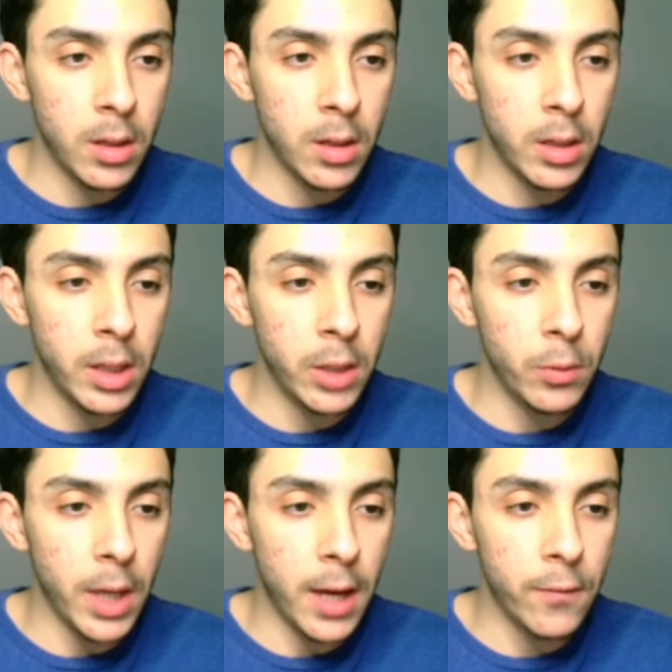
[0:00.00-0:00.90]
Here we
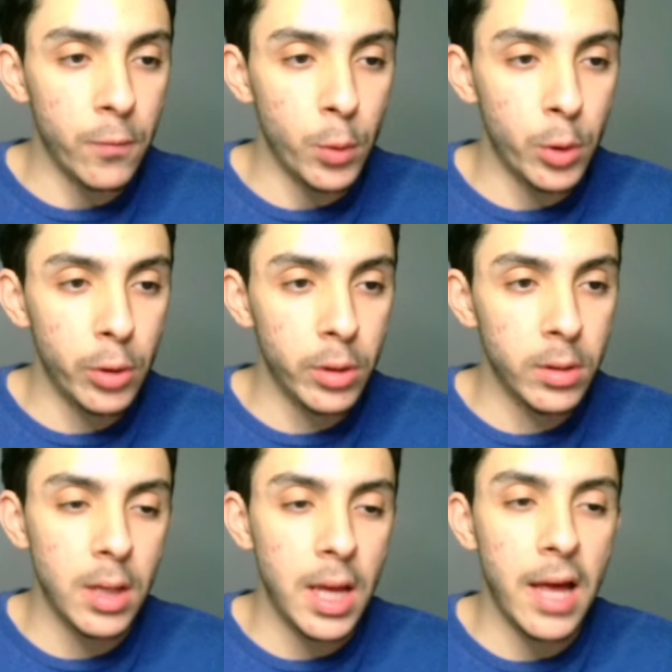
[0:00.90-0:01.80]
have work,
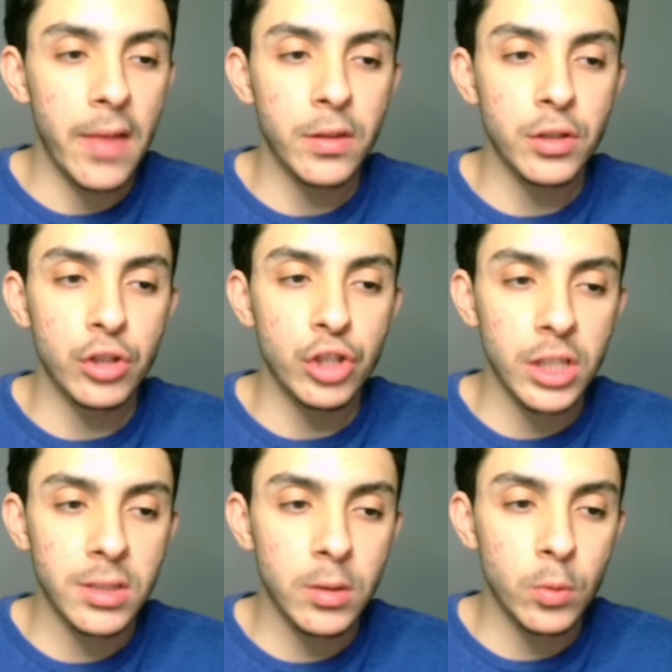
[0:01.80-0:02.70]
and the
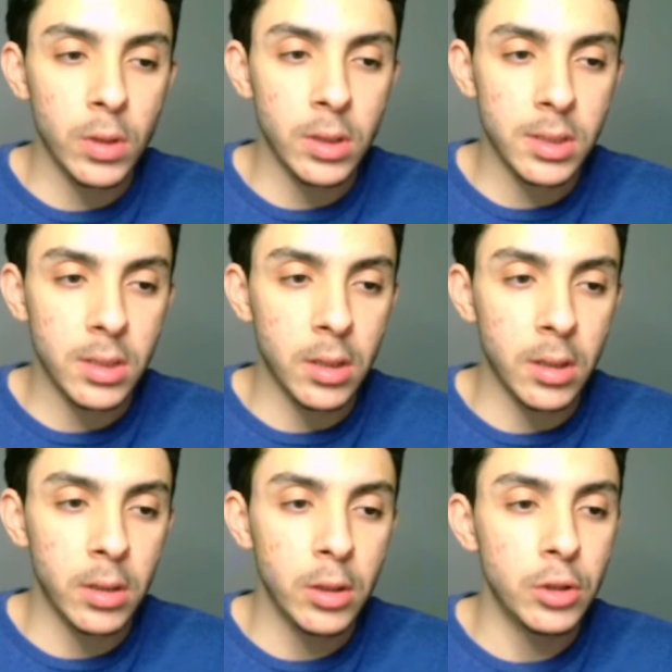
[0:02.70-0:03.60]
suggested ones
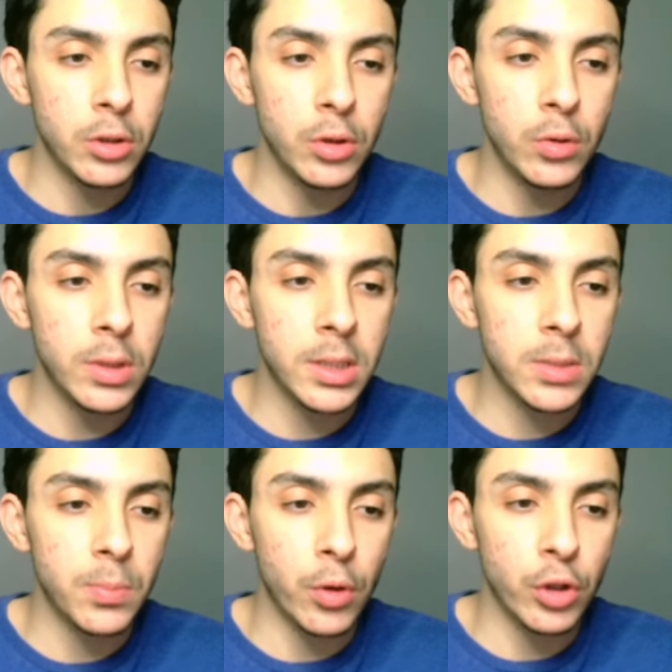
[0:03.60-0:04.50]
are to-do list,
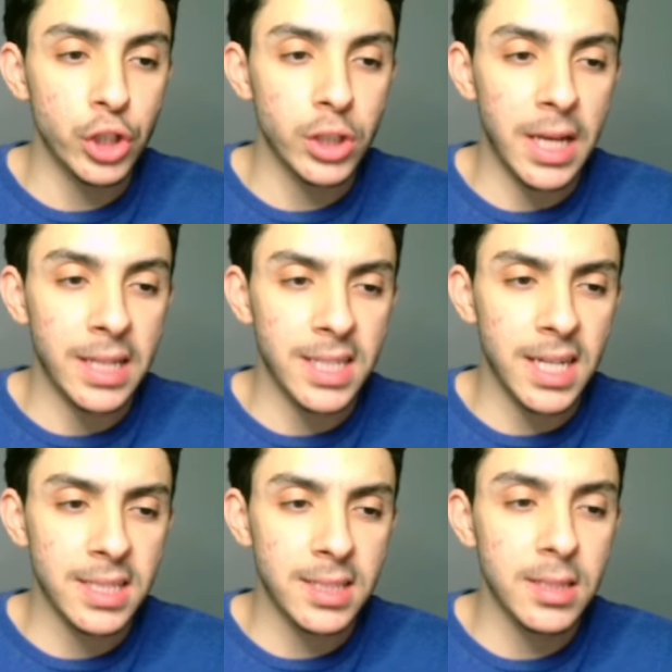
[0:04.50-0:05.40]
project and
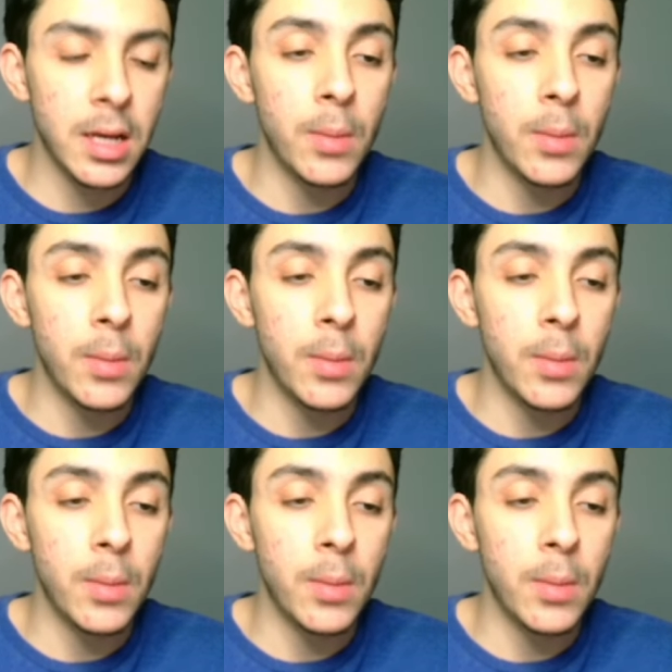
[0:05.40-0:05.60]
tasks,